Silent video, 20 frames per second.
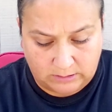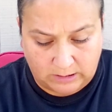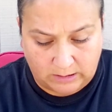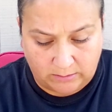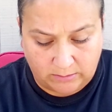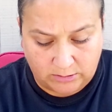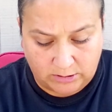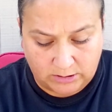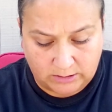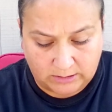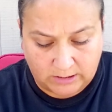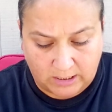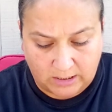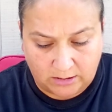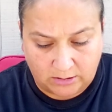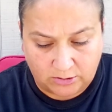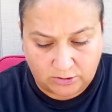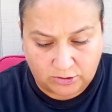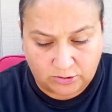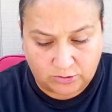I was just kind
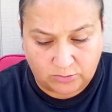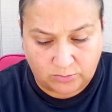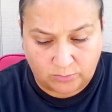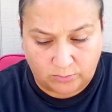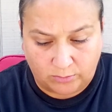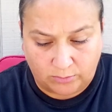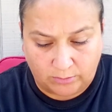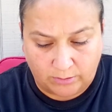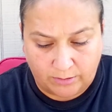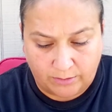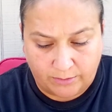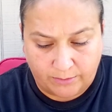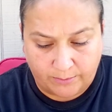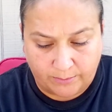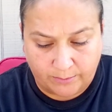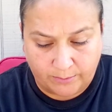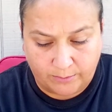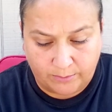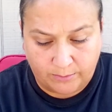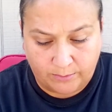of scrolling
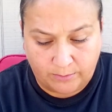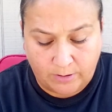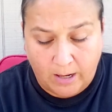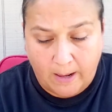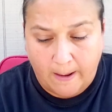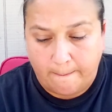through.